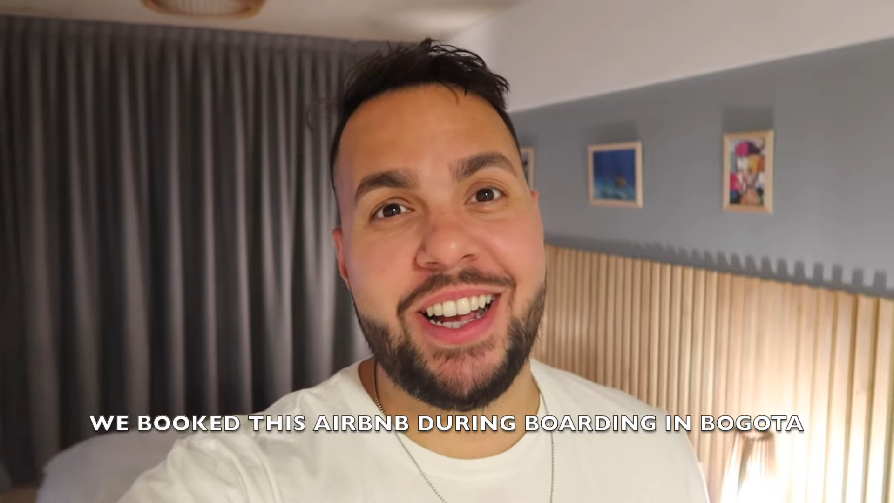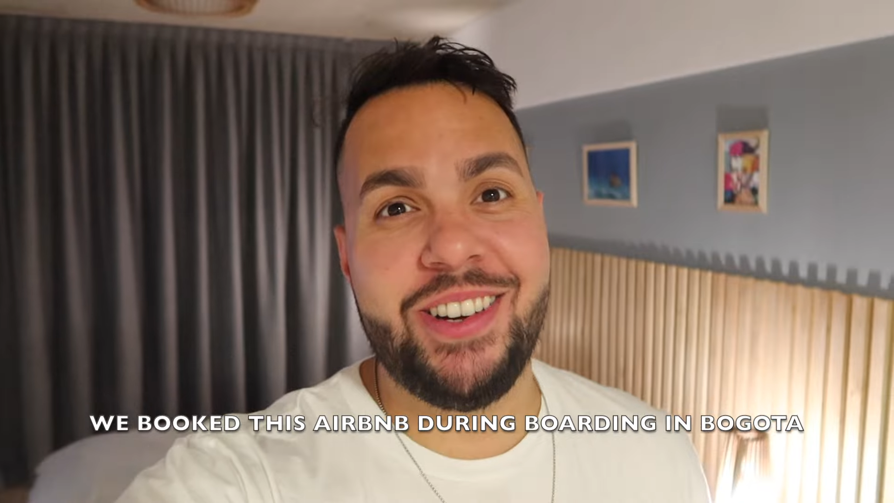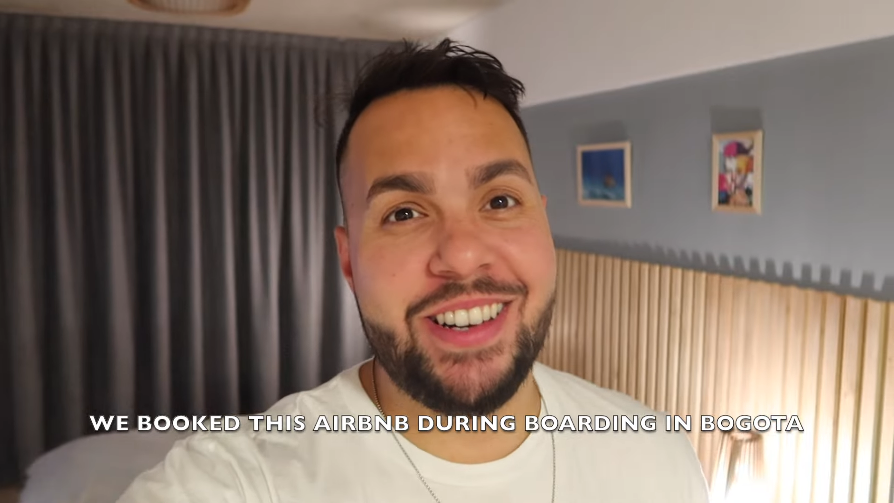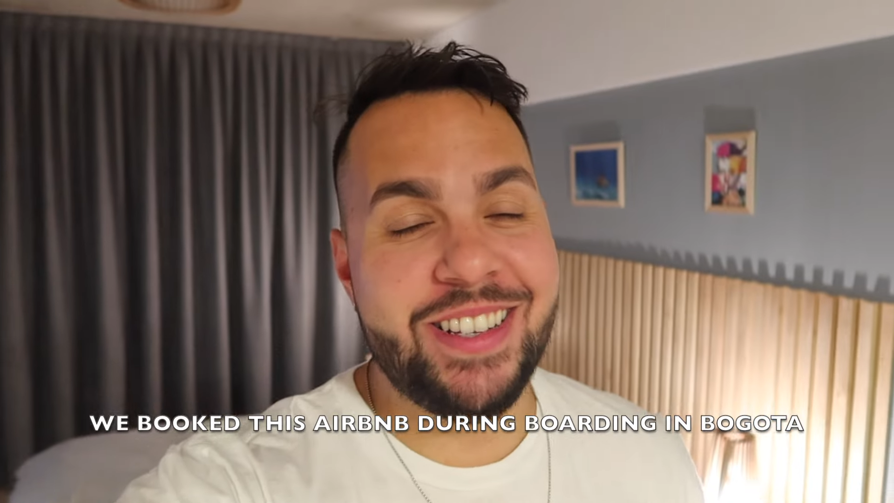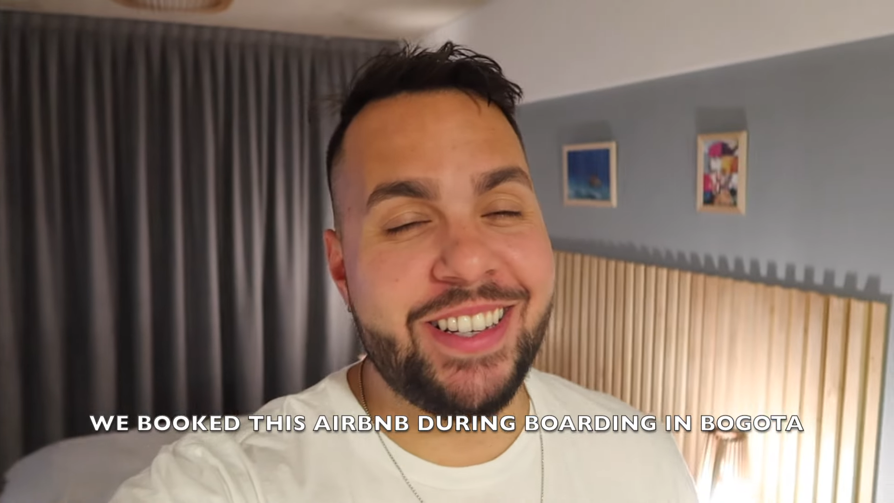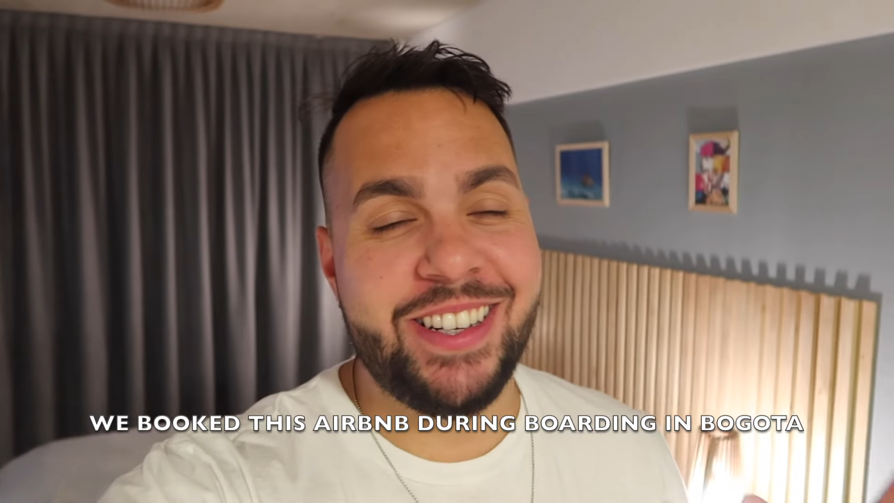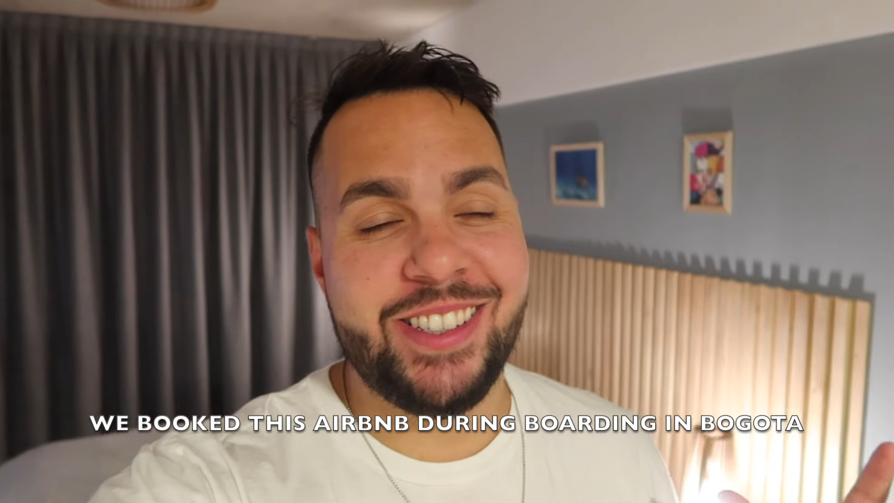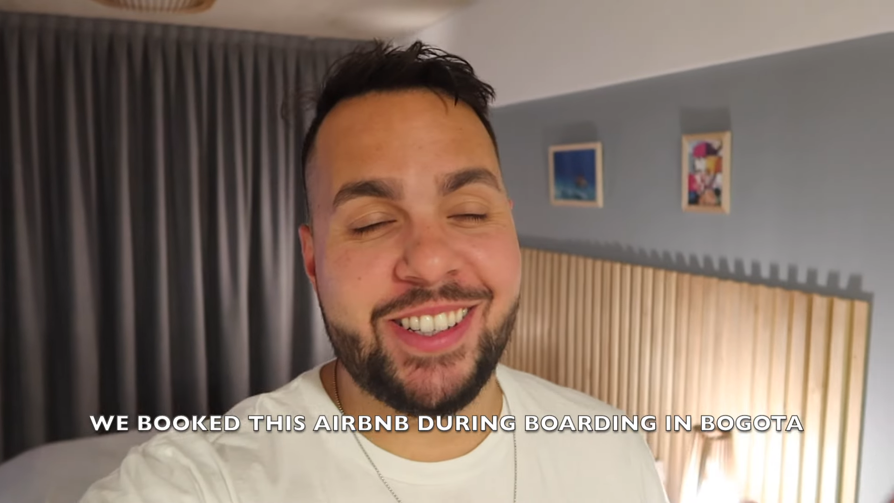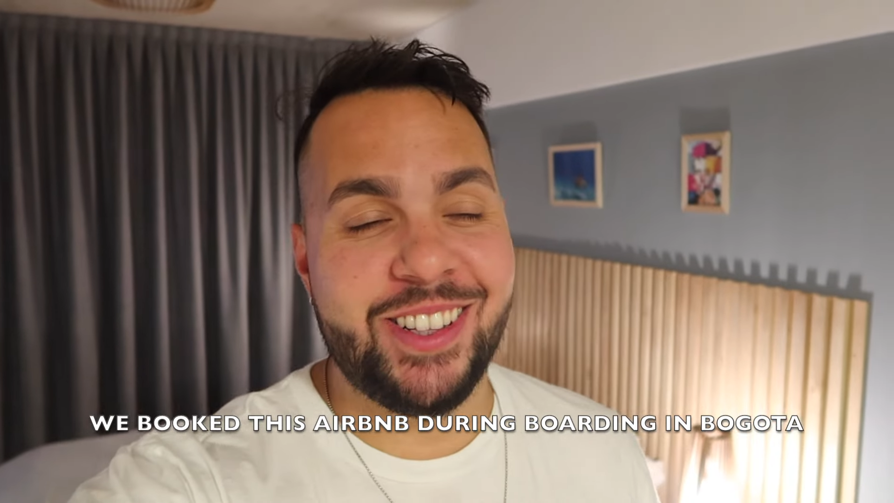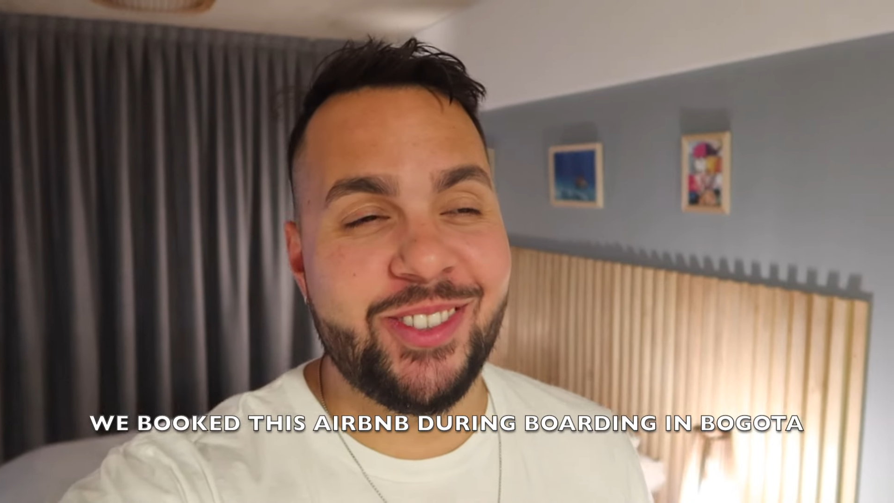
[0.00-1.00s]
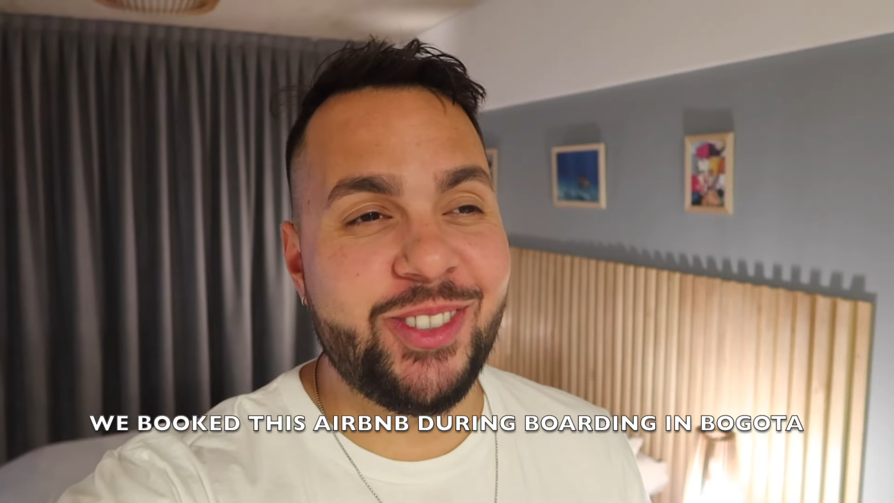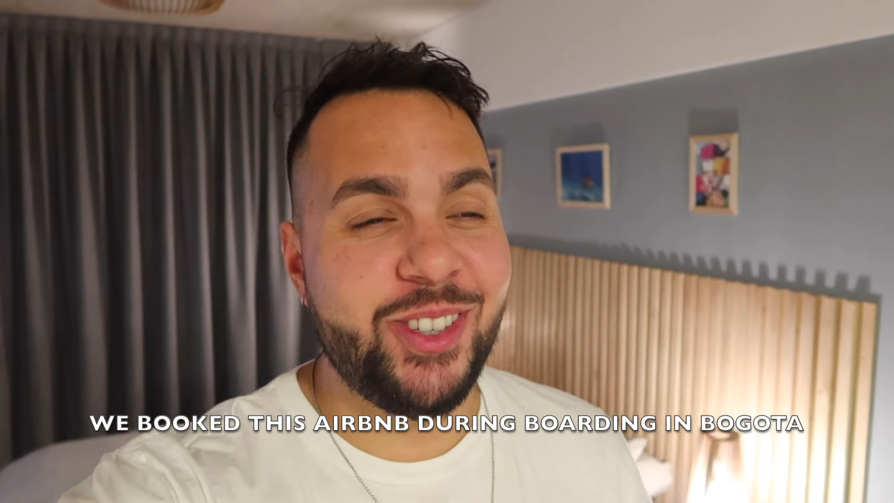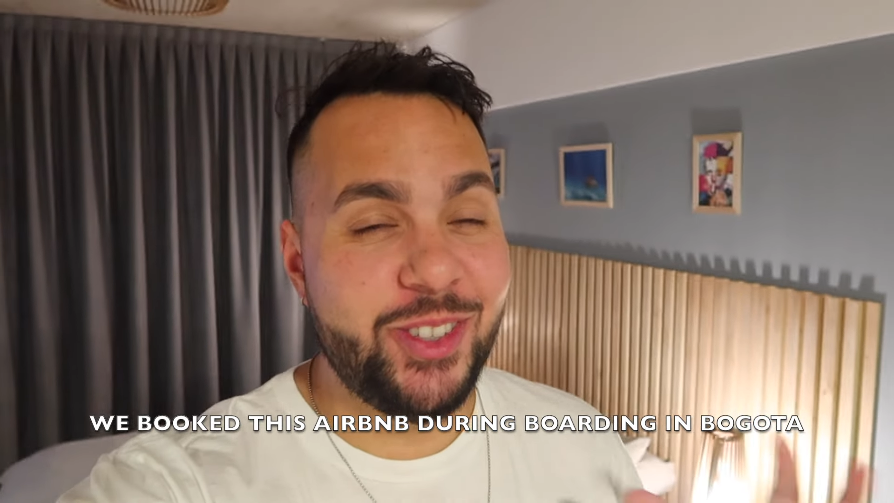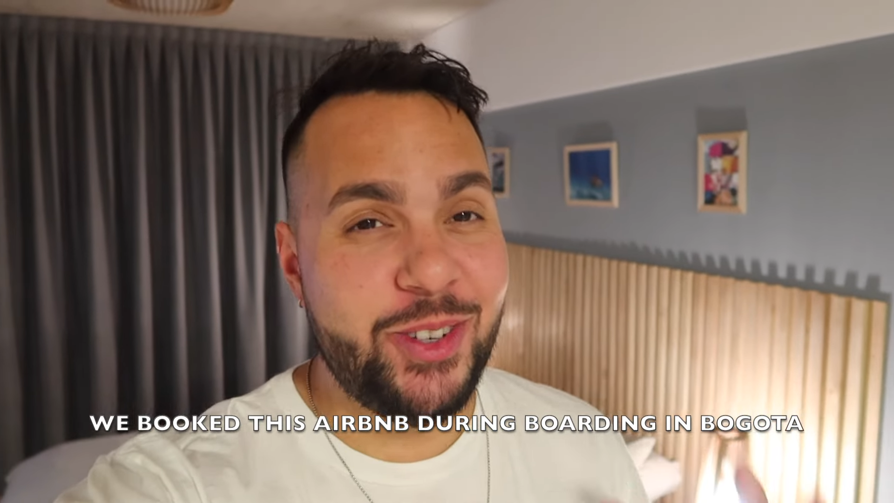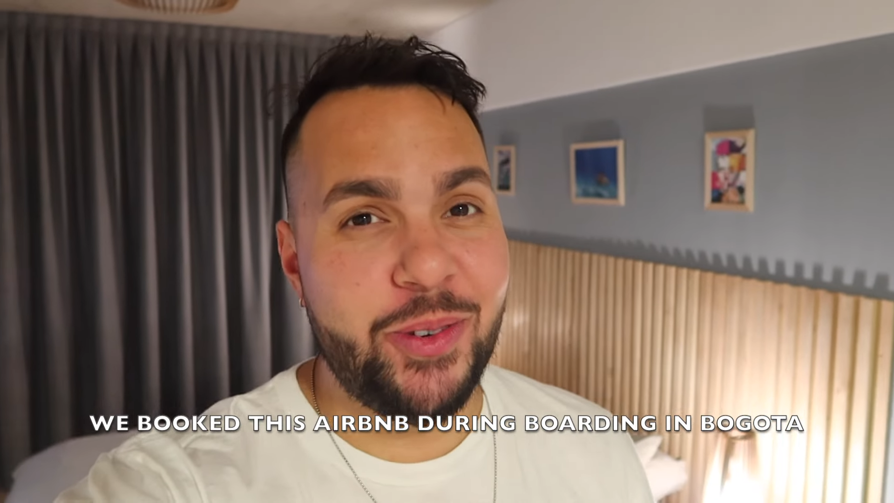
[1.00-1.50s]
Aires. It is close
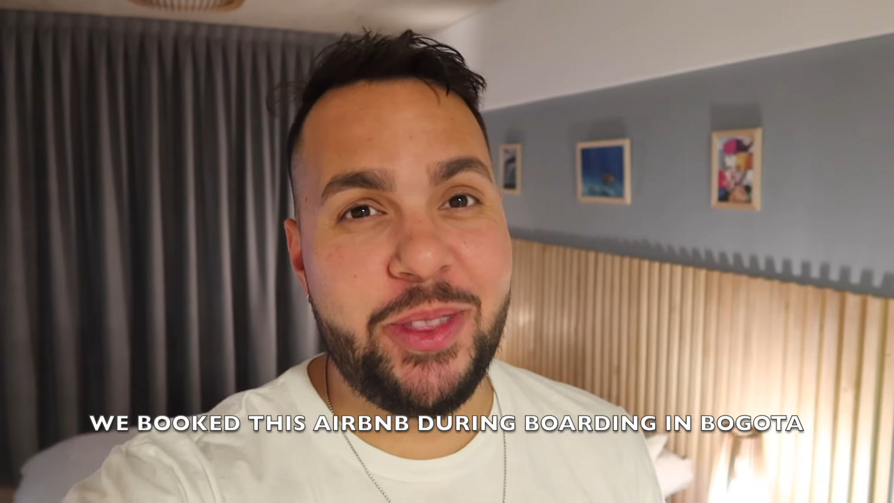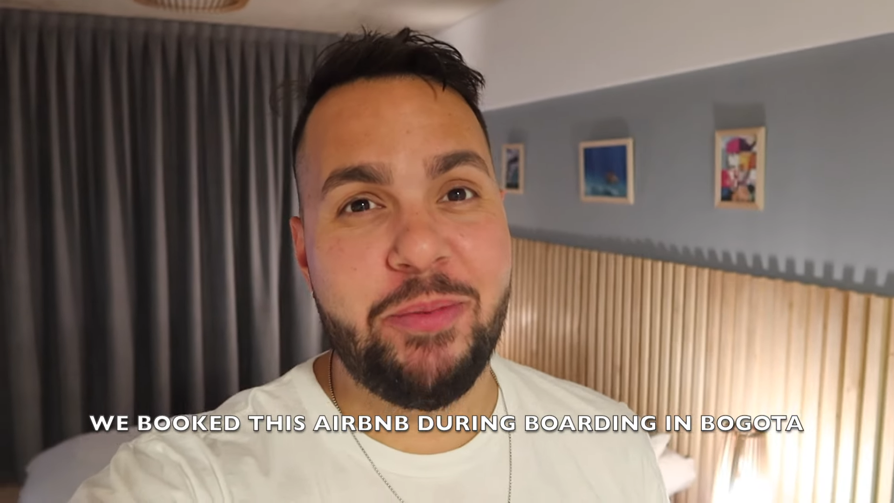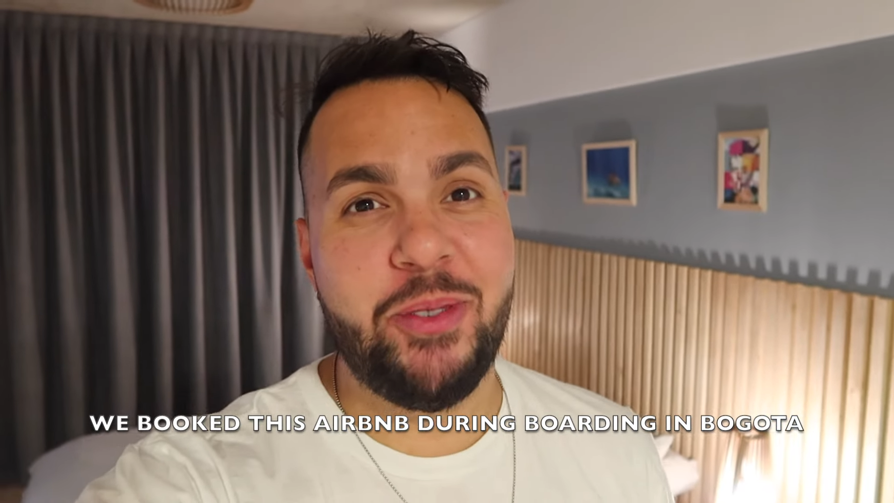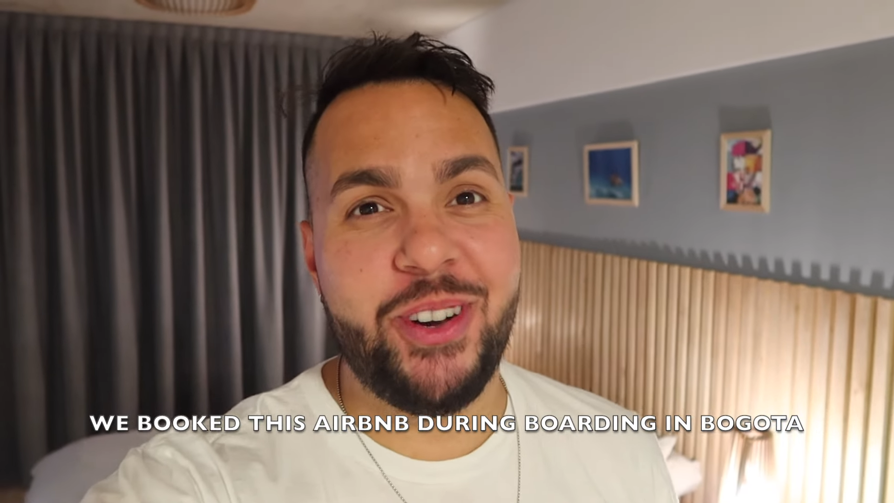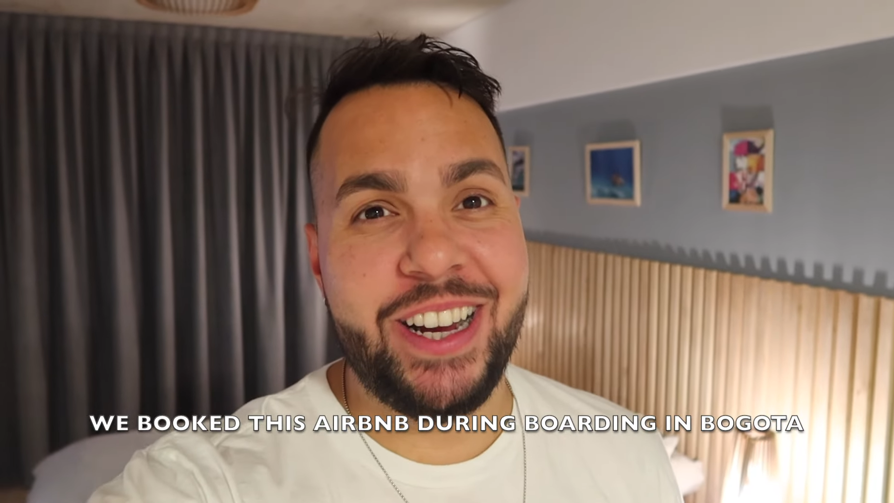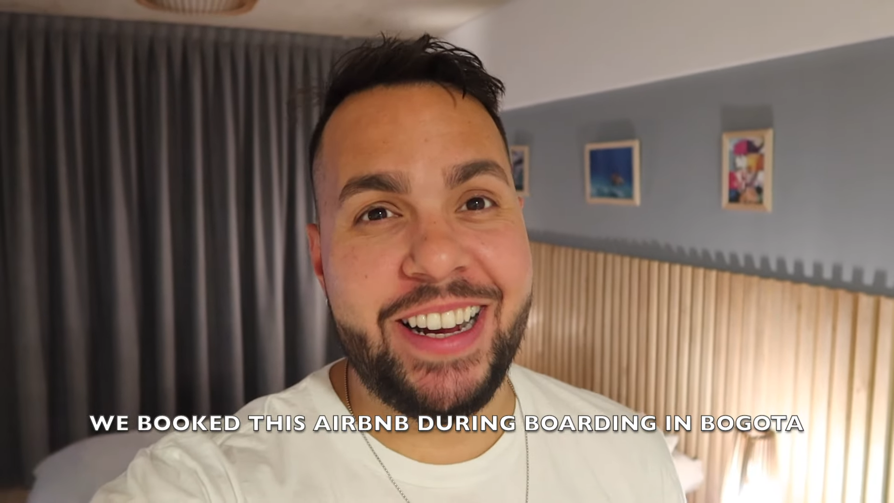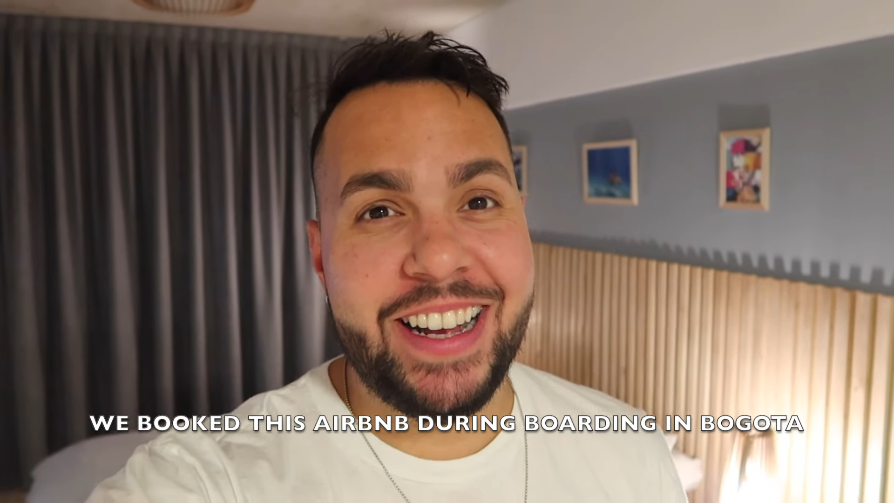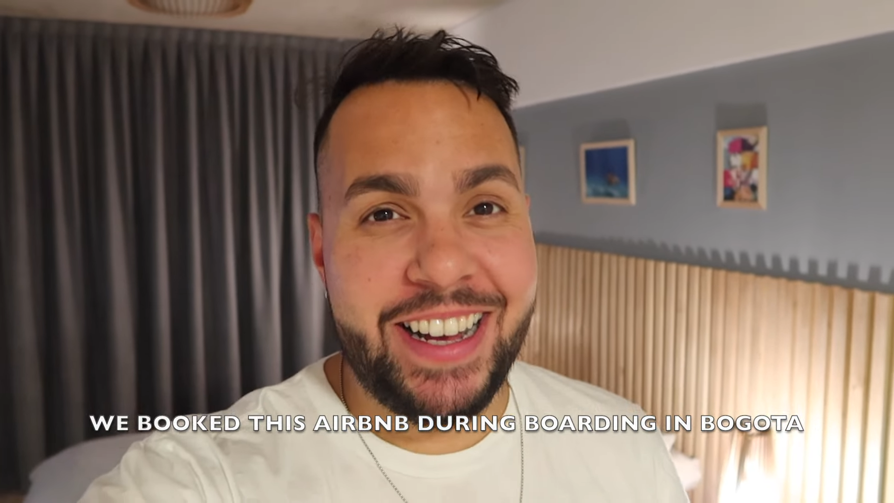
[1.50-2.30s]
to 2 in the morning.